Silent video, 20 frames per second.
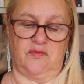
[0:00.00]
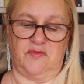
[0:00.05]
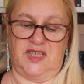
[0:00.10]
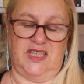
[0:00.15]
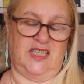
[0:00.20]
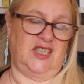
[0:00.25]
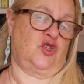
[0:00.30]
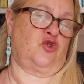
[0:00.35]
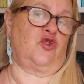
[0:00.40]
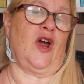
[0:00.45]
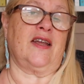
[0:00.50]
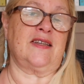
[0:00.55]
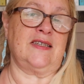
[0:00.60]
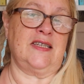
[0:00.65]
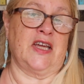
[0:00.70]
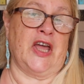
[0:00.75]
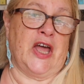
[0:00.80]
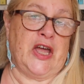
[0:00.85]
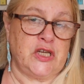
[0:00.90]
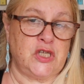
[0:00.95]

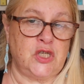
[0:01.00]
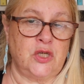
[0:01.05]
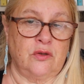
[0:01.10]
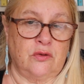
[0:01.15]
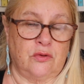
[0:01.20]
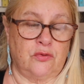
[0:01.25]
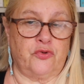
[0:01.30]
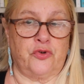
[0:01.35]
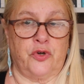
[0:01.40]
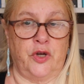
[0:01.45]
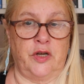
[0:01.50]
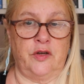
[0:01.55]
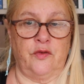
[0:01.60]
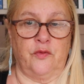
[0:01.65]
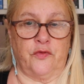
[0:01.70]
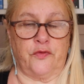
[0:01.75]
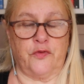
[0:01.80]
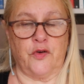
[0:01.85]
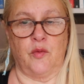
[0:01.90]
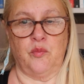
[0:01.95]
distracting our children
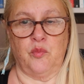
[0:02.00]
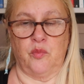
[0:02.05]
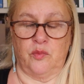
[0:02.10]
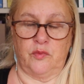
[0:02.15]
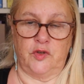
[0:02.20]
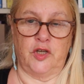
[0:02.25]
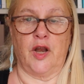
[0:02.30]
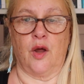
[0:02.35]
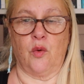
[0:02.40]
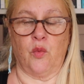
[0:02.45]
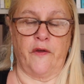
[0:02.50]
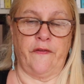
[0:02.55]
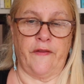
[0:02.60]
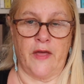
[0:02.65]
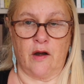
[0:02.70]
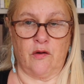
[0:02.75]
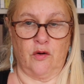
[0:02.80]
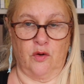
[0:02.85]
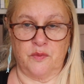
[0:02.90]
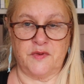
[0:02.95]
from, you know, when
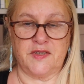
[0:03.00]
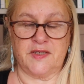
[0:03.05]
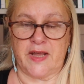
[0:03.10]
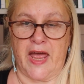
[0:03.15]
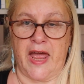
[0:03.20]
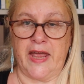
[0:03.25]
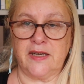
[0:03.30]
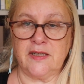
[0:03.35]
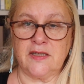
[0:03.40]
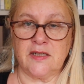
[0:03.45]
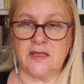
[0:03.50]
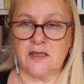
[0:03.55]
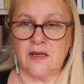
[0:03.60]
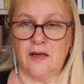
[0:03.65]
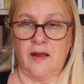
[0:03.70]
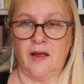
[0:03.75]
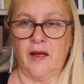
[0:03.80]
they're upset,